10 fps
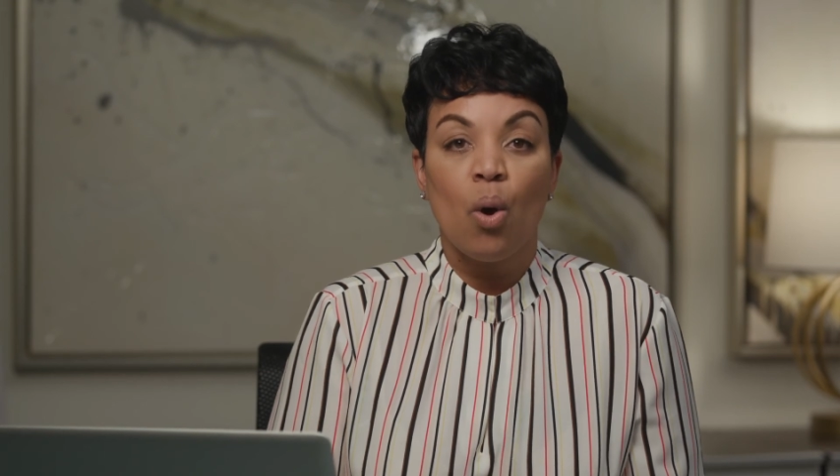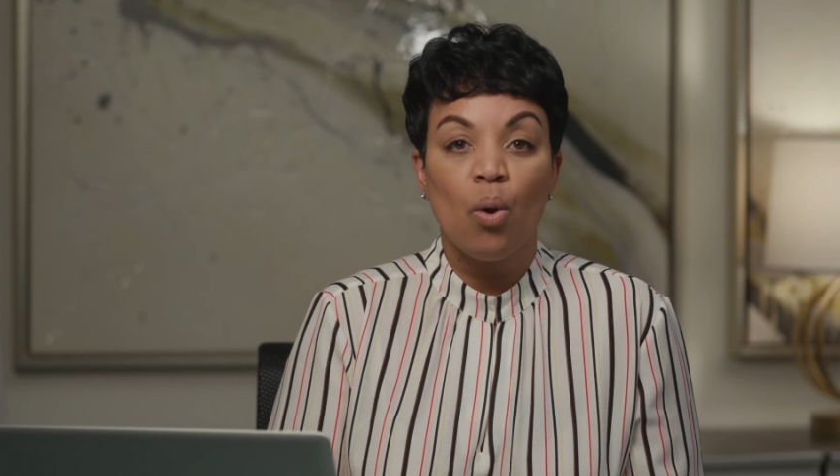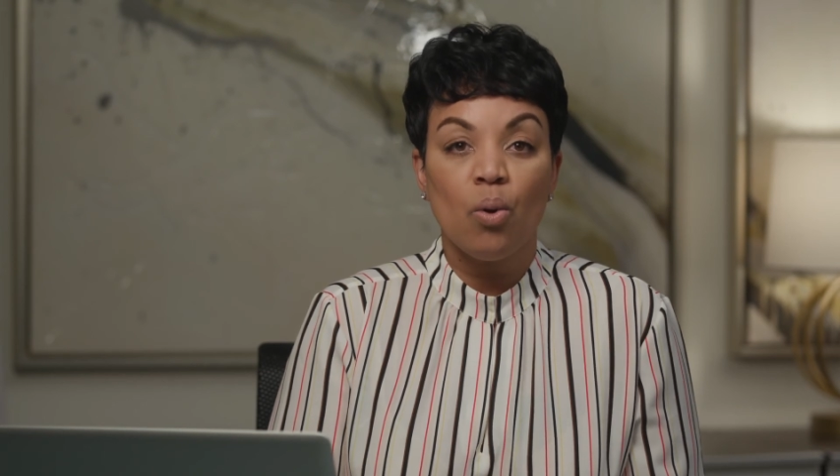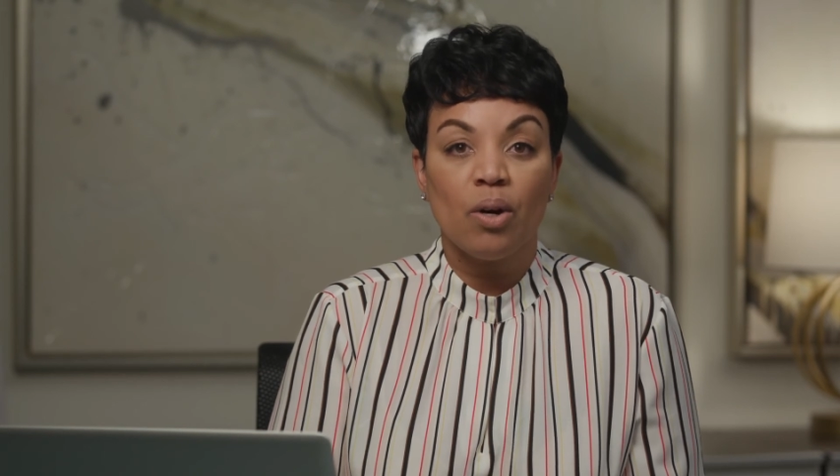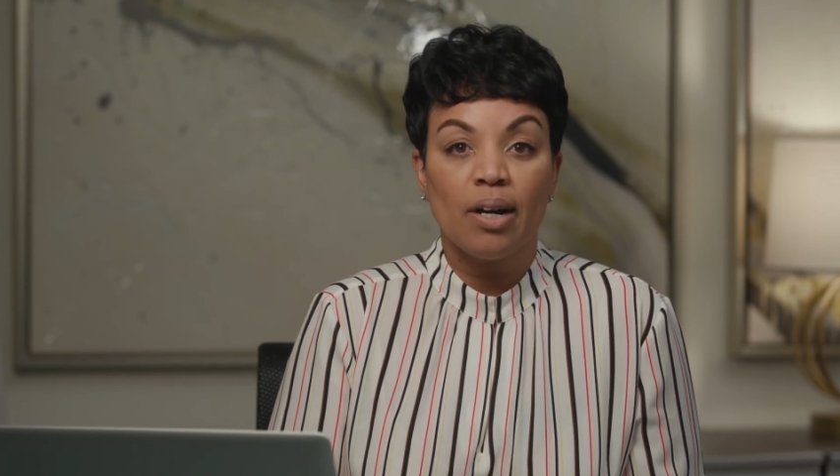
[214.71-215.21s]

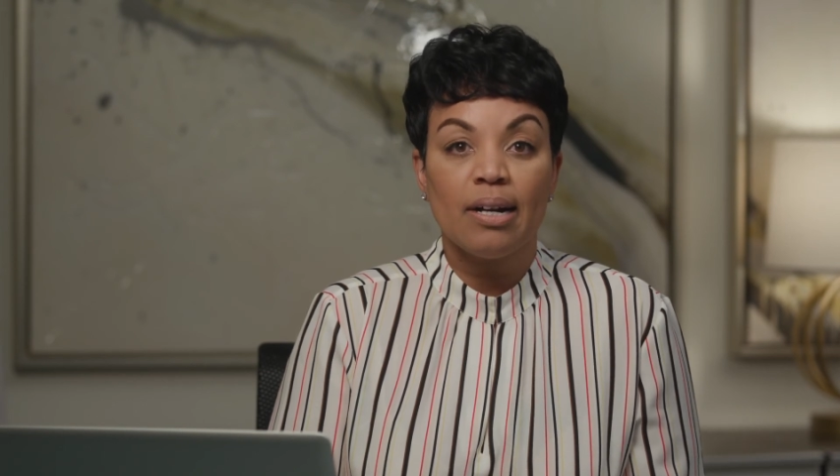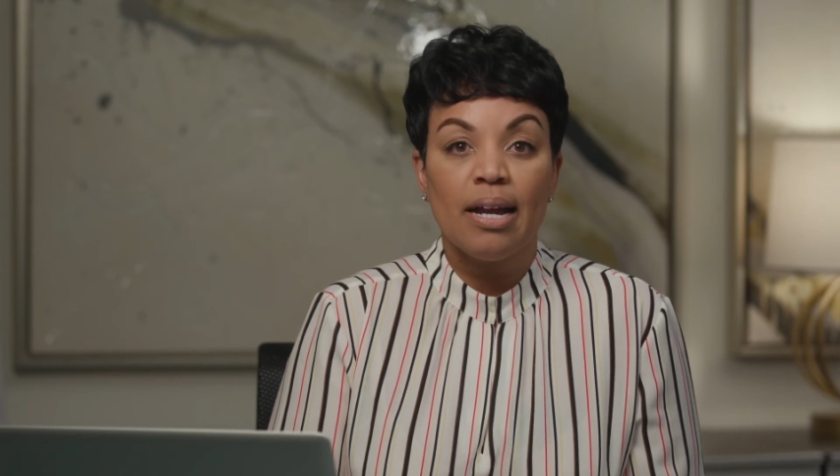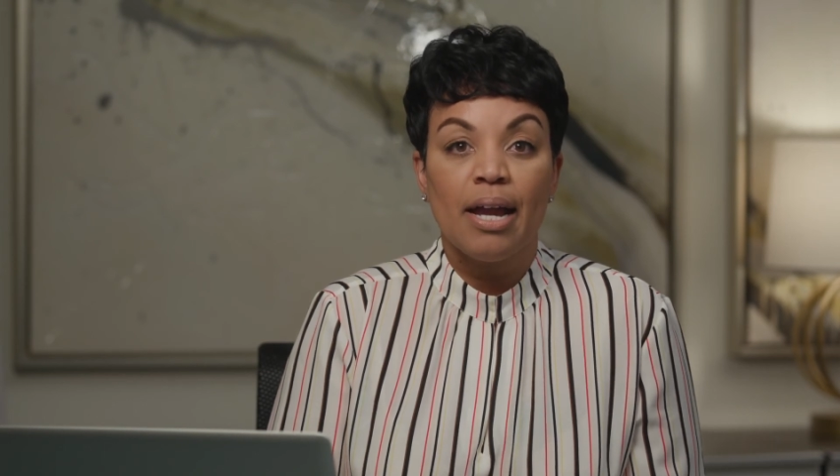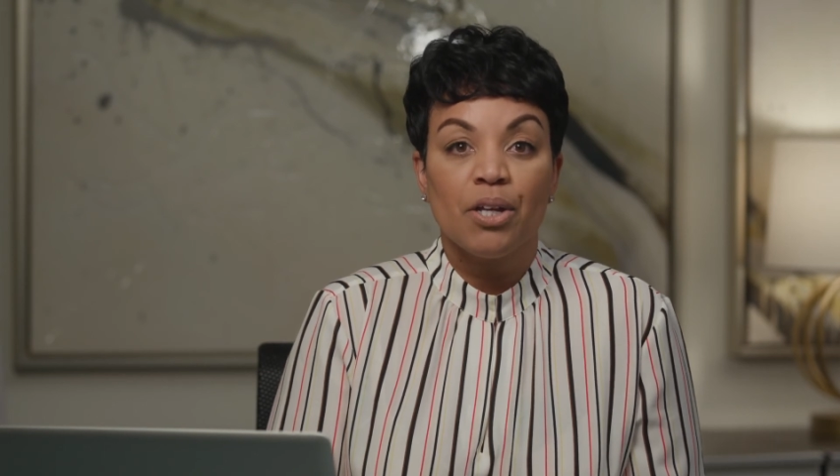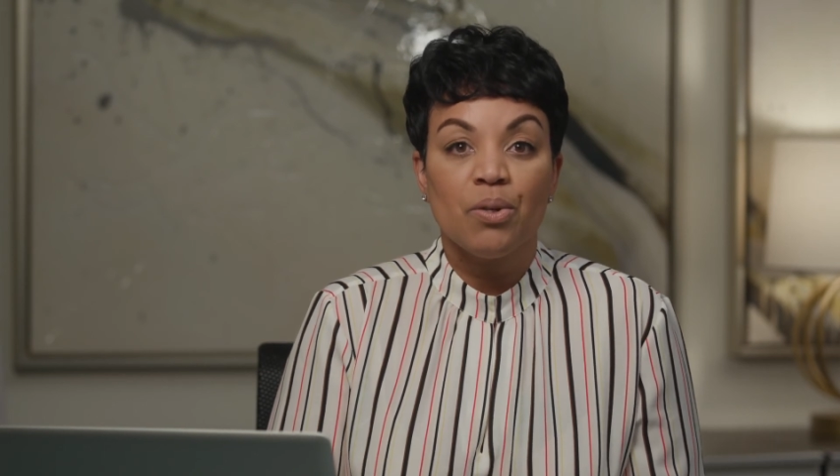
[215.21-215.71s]
or
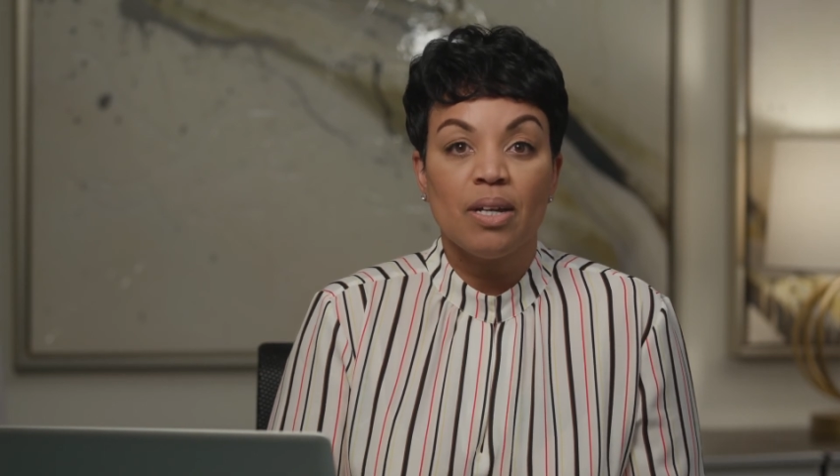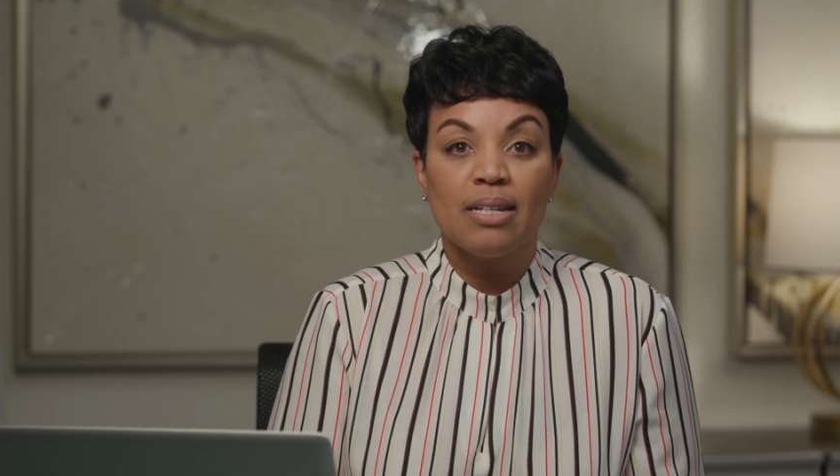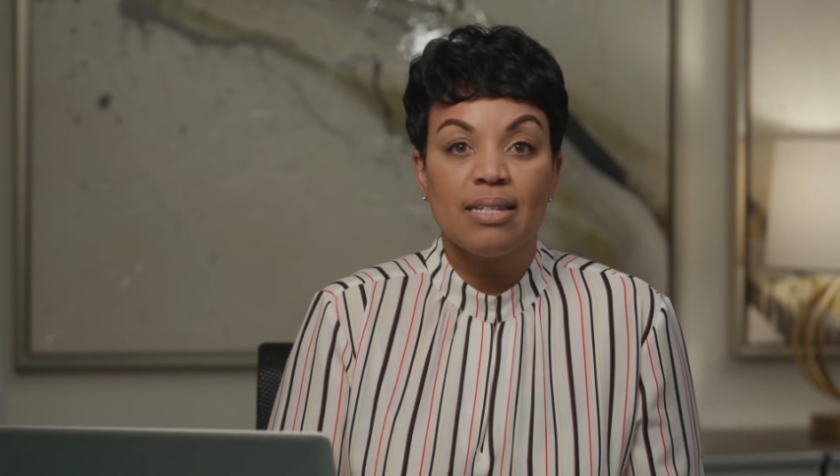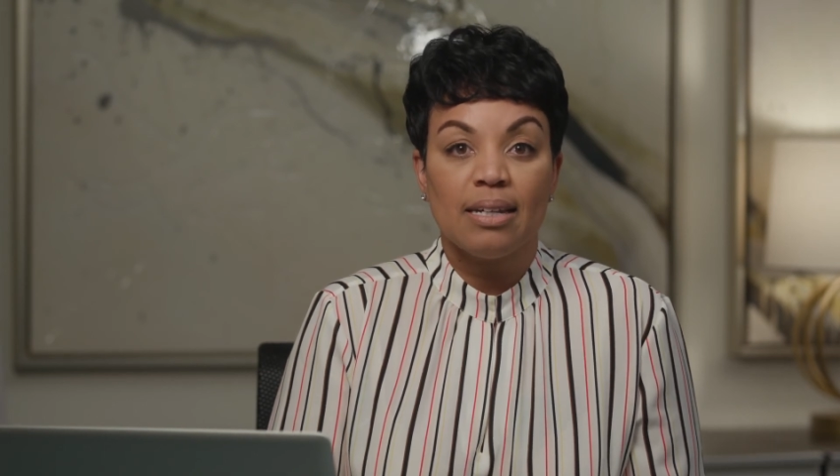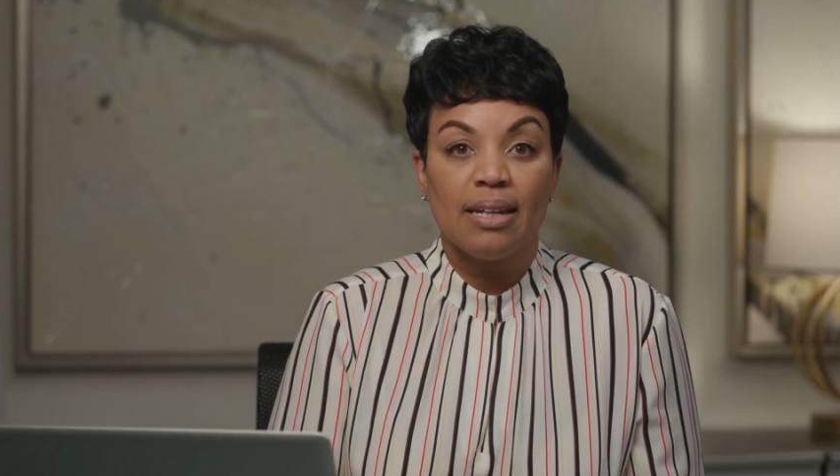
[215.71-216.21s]
you
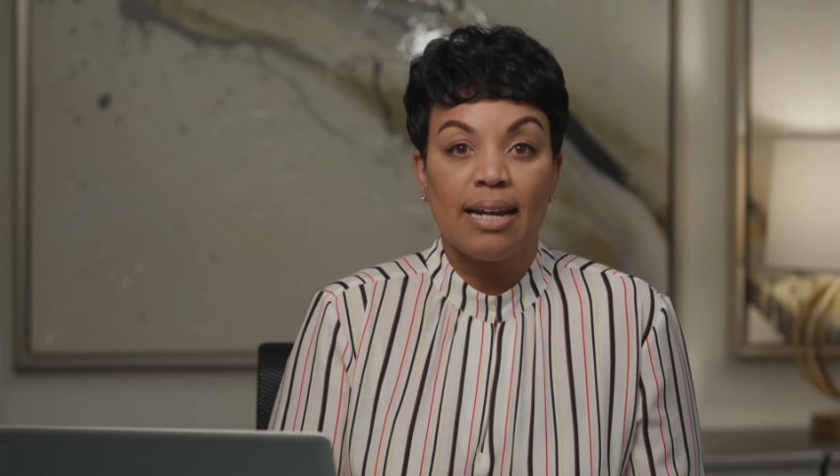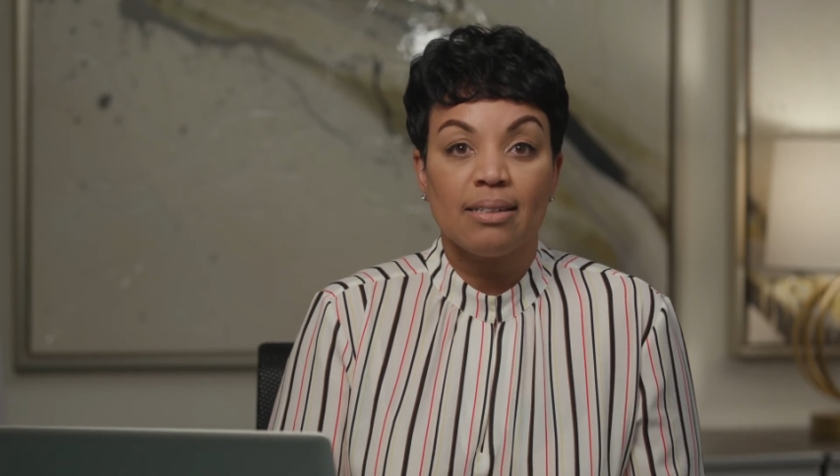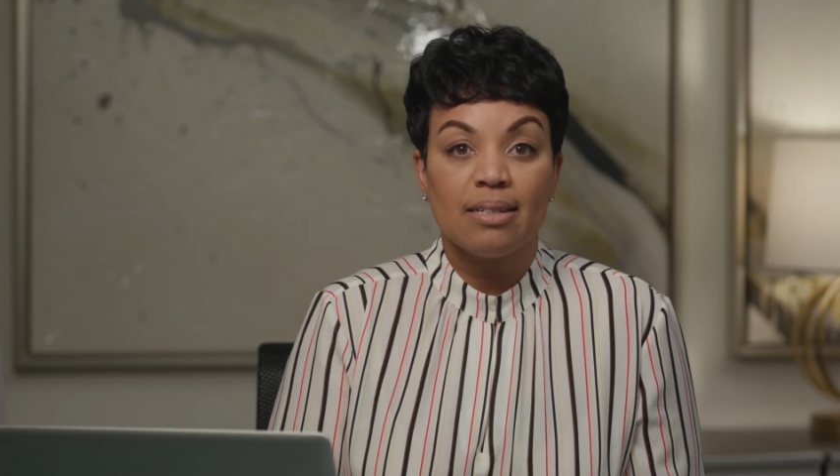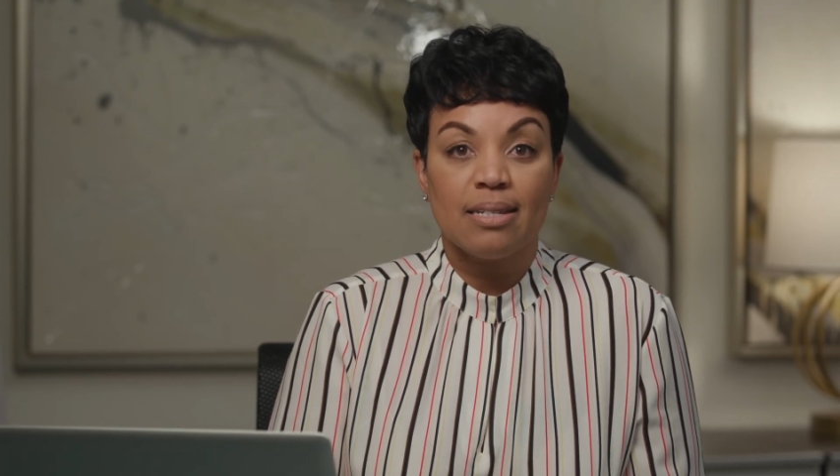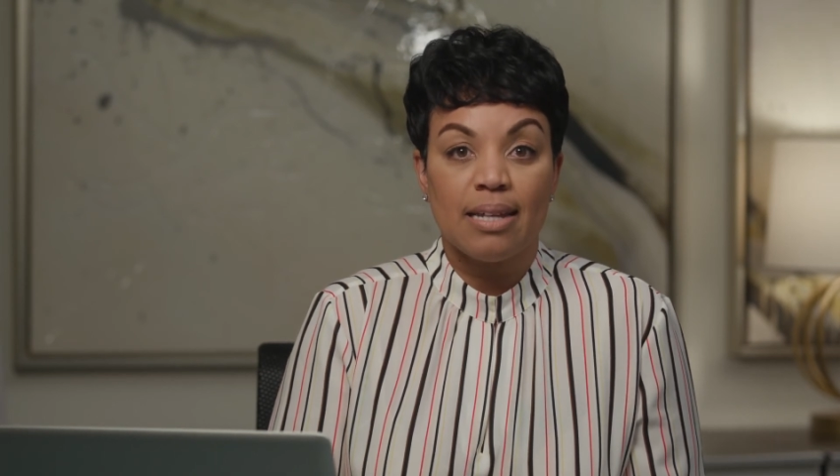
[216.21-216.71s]
can
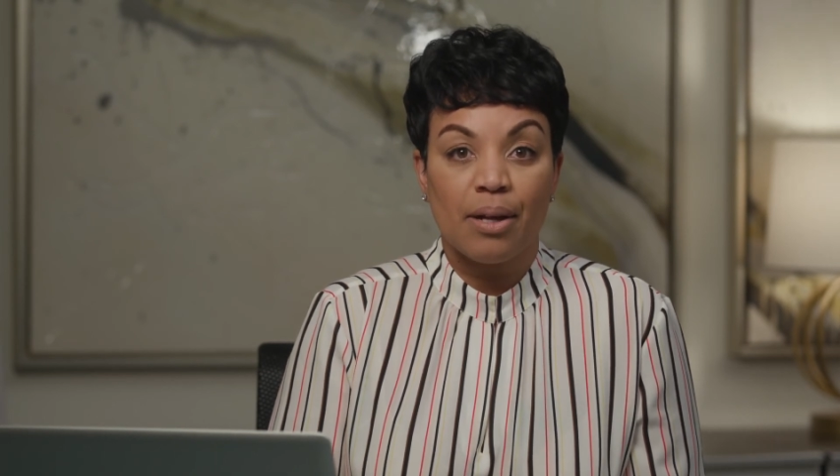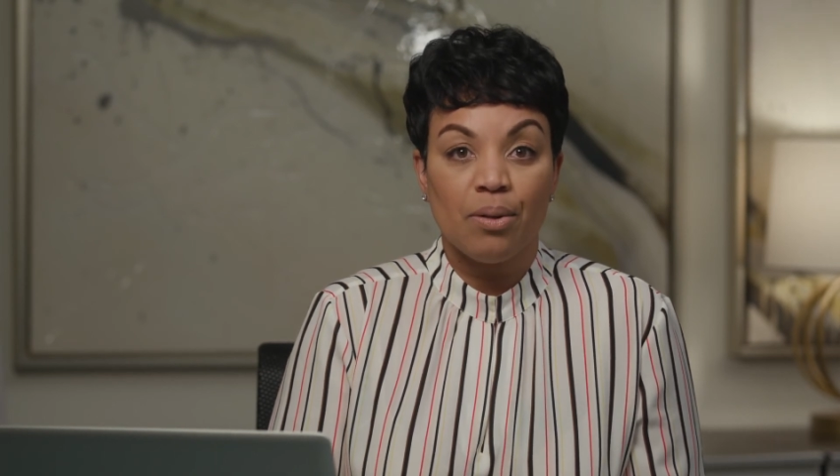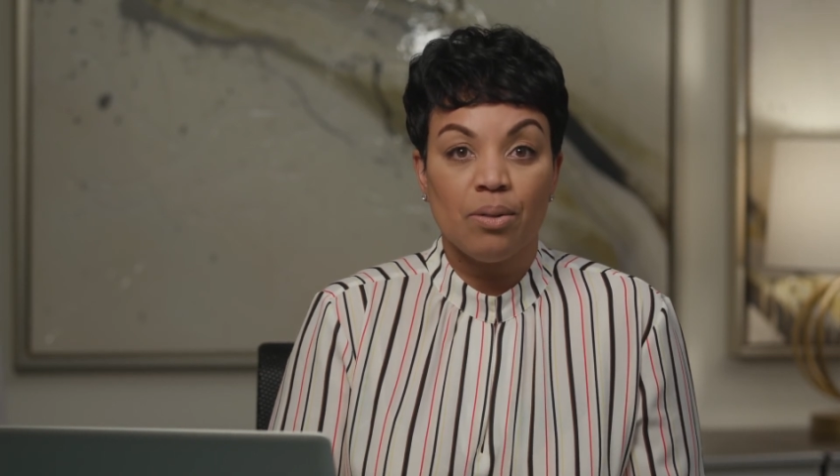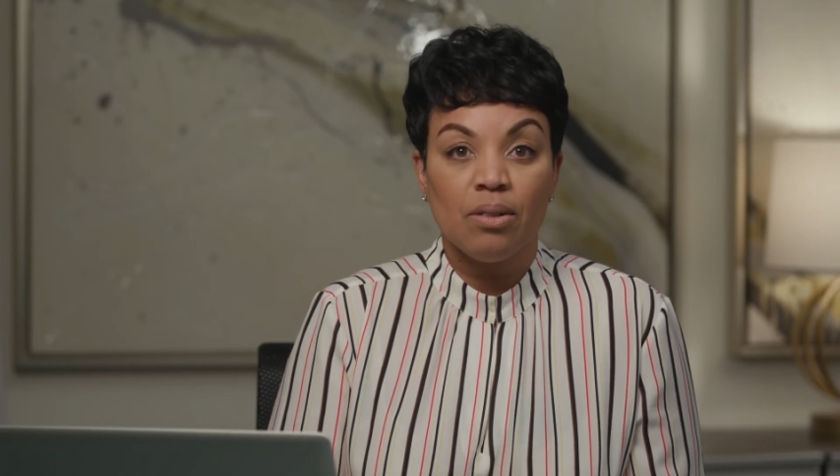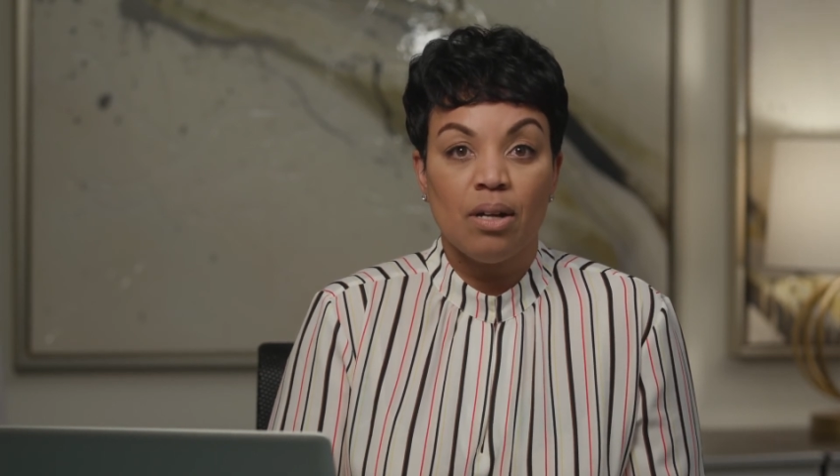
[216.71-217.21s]
select
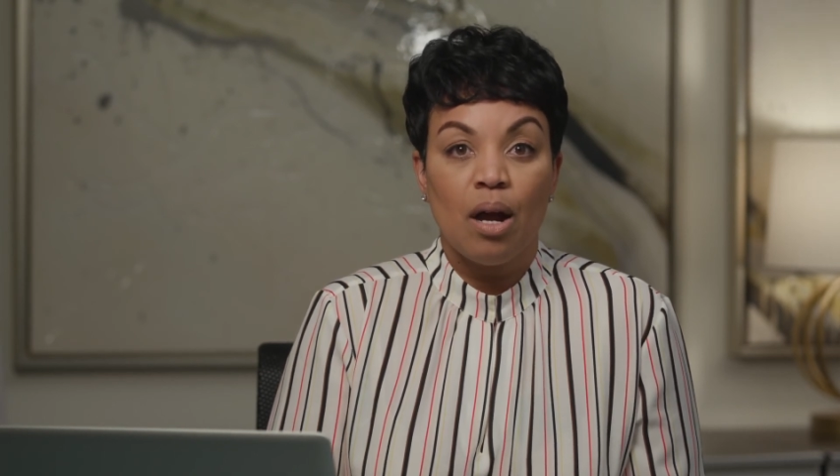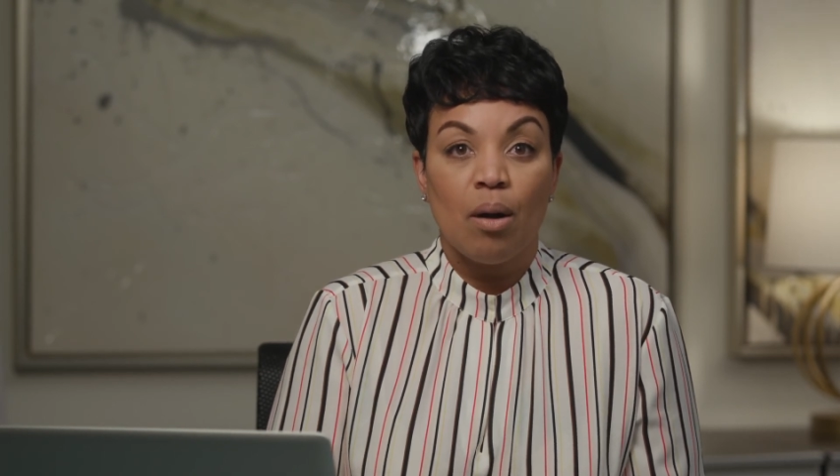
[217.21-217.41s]
single,